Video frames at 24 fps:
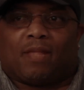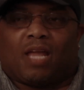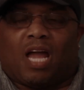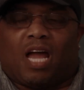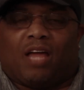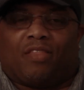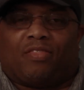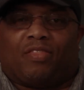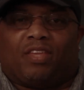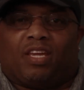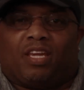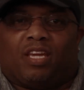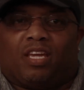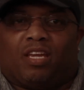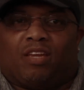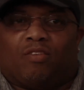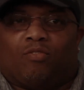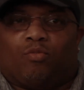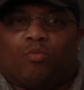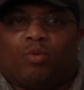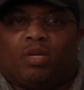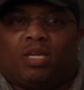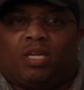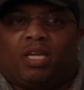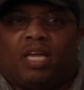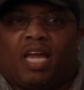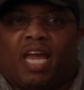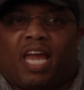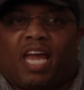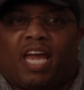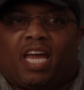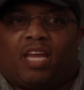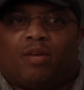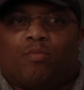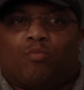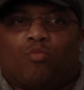I think if we
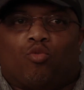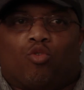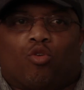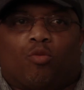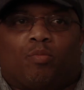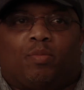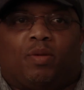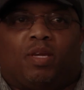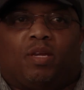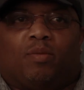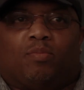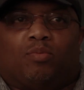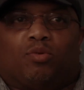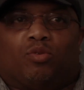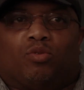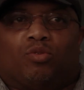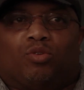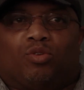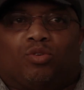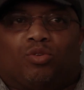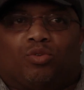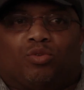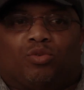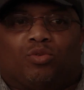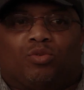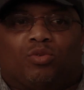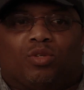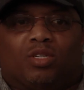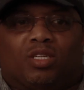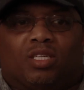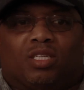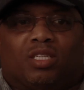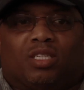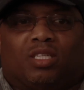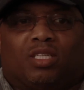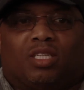had more people who
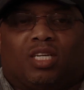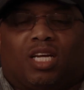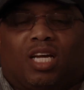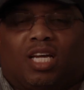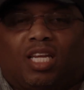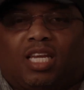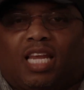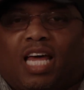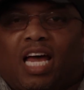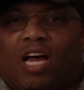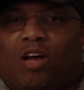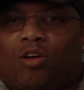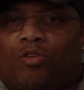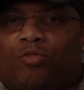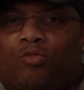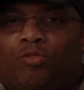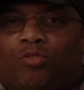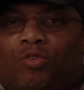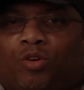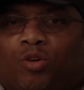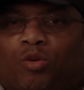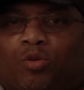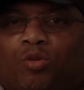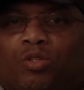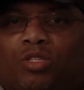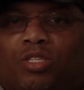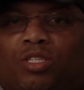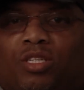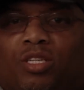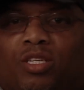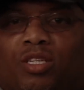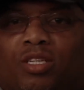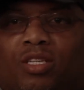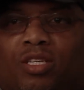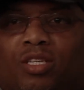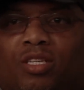allowed
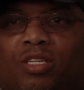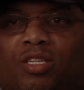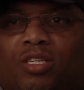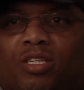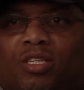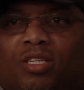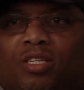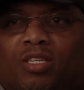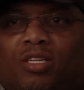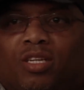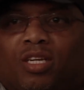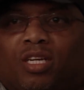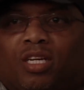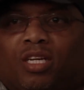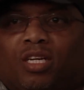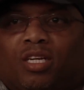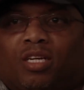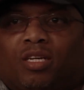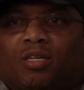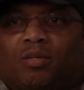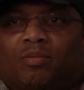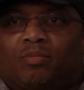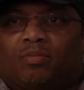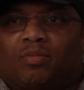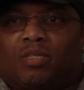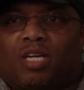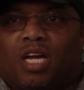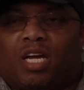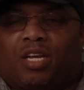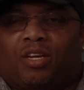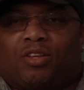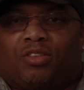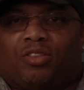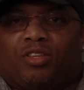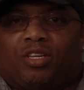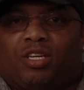folks um,
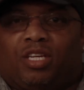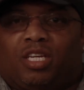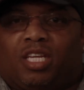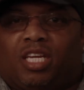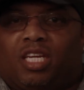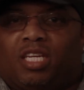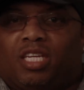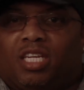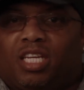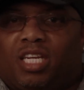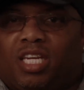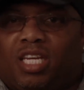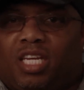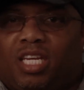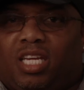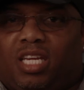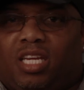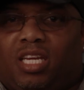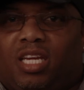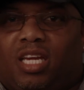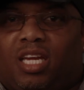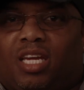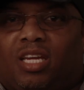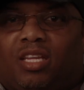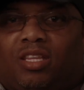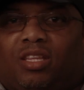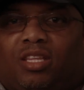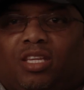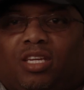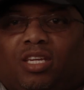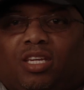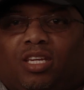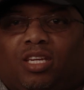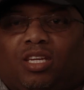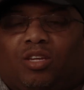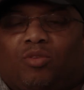kind of the dignity and
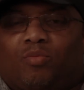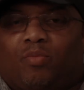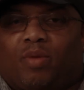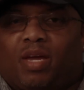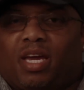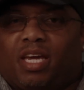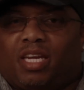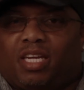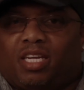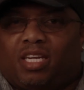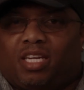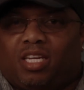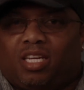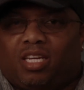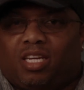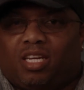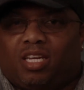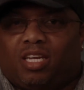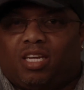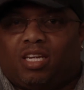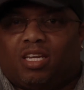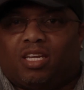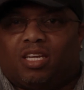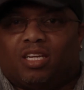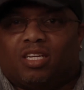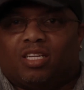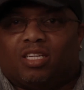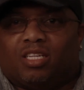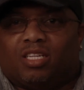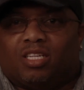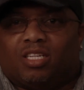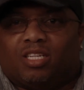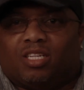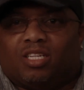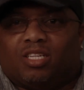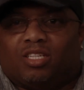the humanity
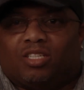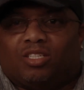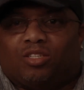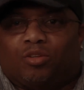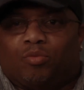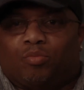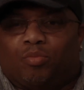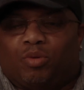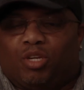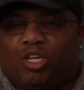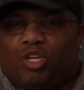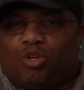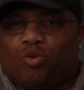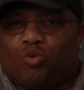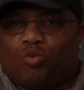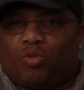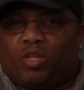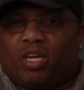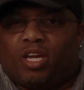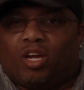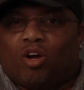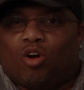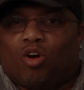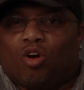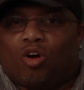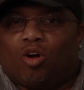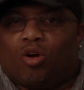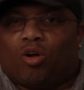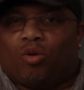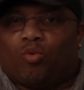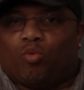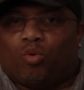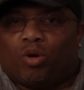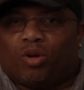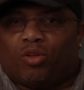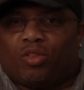to be who they are
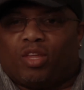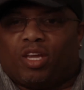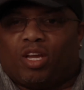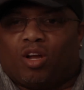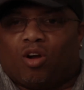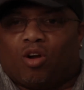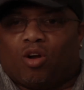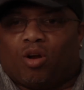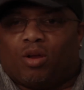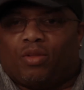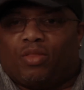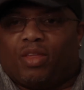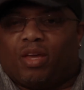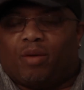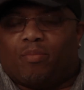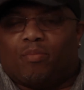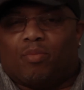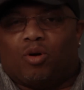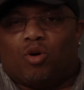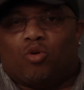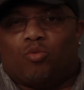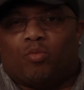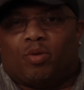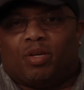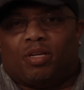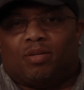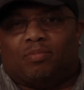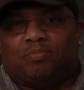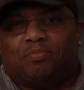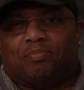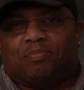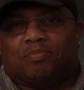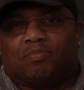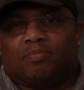or where they are in that moment